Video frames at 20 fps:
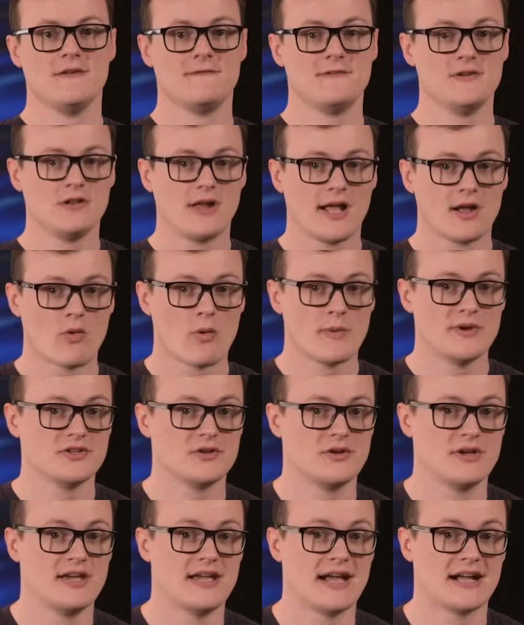If you like what we
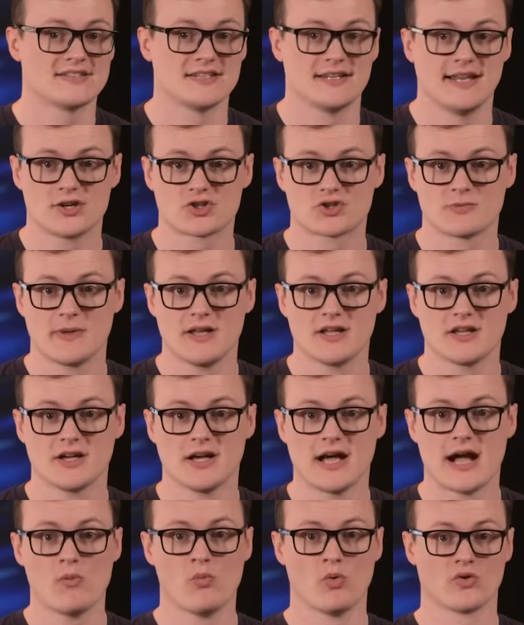do here at
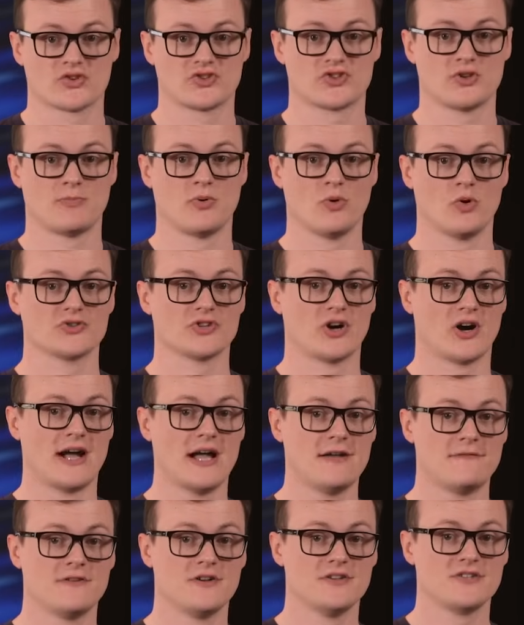Electromaker and want to support our
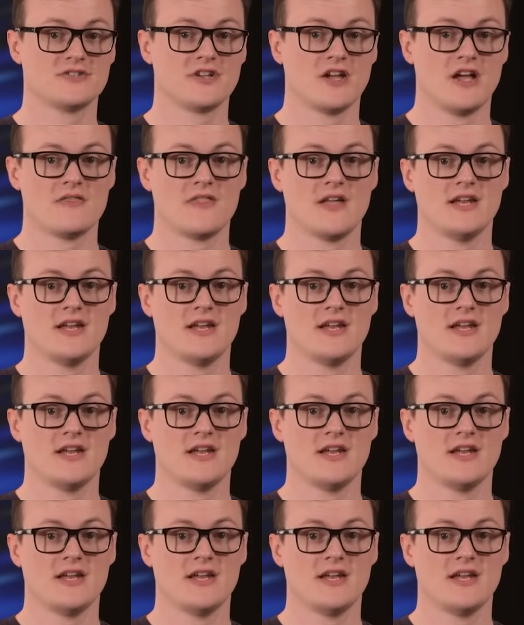efforts,